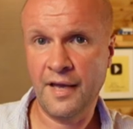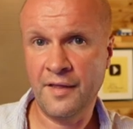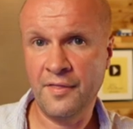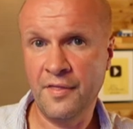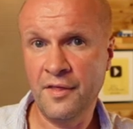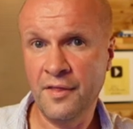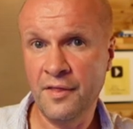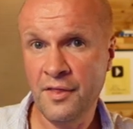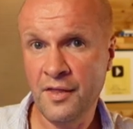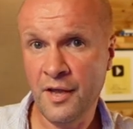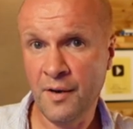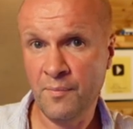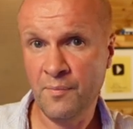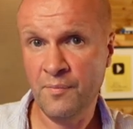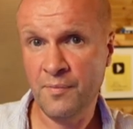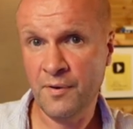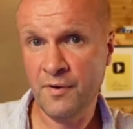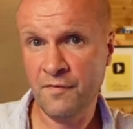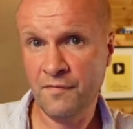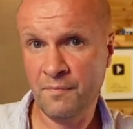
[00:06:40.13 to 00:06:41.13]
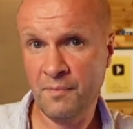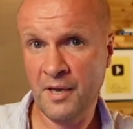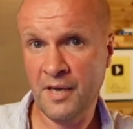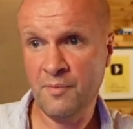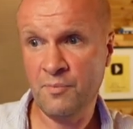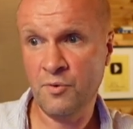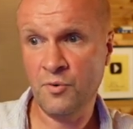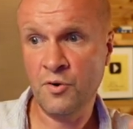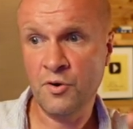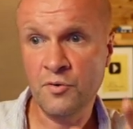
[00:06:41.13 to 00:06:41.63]
And the number of
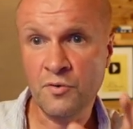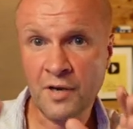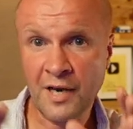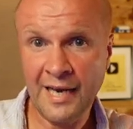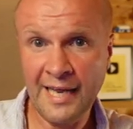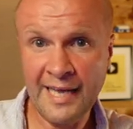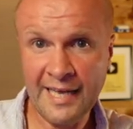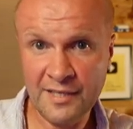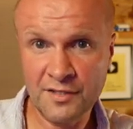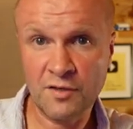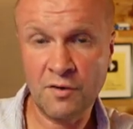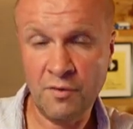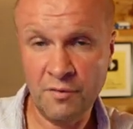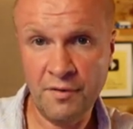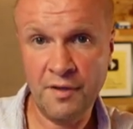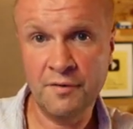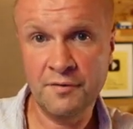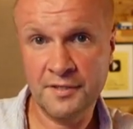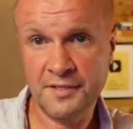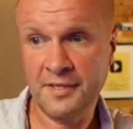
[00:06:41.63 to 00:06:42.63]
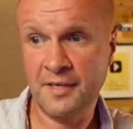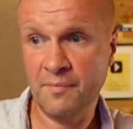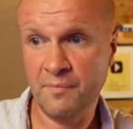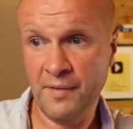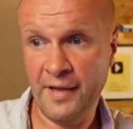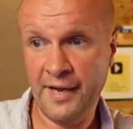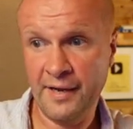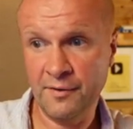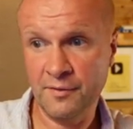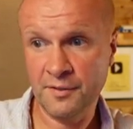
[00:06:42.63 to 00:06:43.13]
people who clicked on those
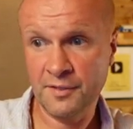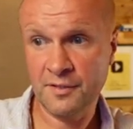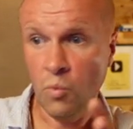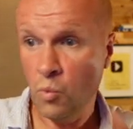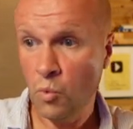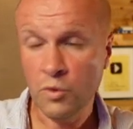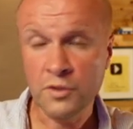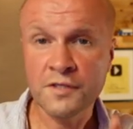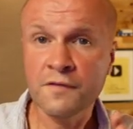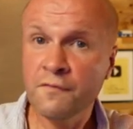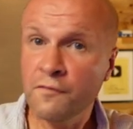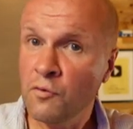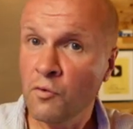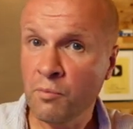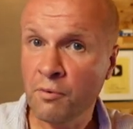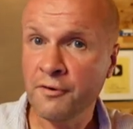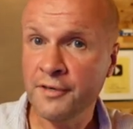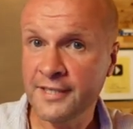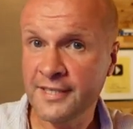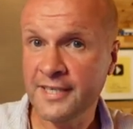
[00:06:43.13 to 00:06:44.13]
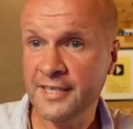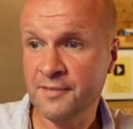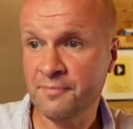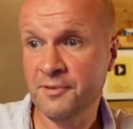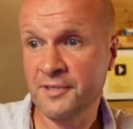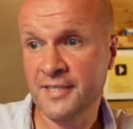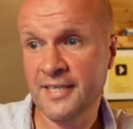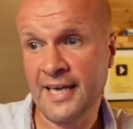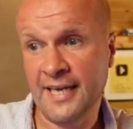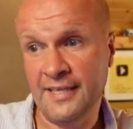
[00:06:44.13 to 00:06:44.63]
thumbnails was
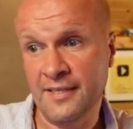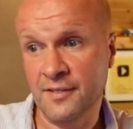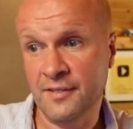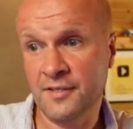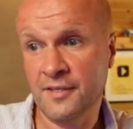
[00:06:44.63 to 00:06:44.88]
4.6%.